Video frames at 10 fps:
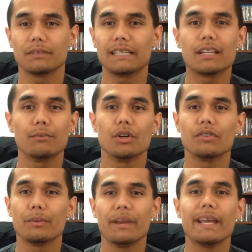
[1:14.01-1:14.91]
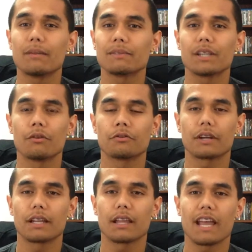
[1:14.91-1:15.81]
in the movie, being himself in front
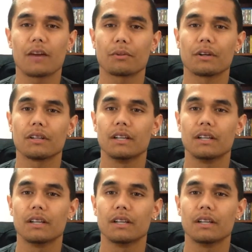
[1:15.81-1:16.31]
of the camera.